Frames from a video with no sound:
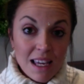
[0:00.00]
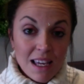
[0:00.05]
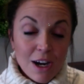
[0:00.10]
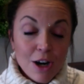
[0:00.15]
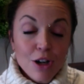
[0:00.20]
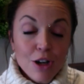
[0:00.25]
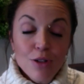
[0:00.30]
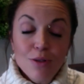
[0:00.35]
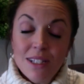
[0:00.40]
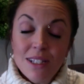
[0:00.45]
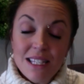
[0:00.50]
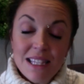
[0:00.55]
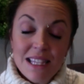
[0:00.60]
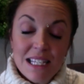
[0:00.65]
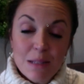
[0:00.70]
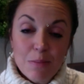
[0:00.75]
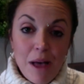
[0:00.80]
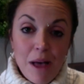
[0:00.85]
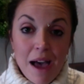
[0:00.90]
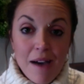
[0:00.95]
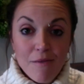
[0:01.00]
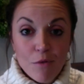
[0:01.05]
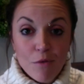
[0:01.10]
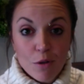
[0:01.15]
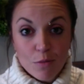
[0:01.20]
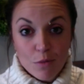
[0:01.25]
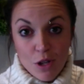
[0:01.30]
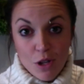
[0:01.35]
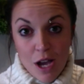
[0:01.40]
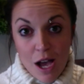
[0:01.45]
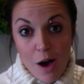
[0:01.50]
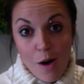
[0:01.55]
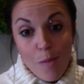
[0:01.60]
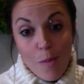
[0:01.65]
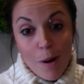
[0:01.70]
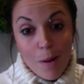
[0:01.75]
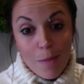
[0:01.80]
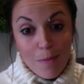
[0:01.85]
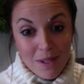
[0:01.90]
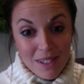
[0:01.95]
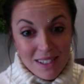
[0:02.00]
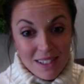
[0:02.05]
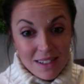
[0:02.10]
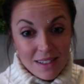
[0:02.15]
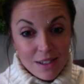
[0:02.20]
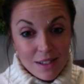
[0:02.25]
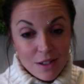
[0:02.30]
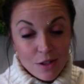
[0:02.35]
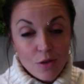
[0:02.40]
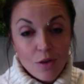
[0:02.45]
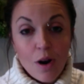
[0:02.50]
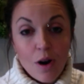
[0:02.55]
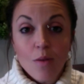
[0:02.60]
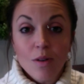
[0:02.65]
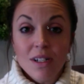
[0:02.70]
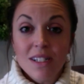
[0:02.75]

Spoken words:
using these platforms to help our businesses grow and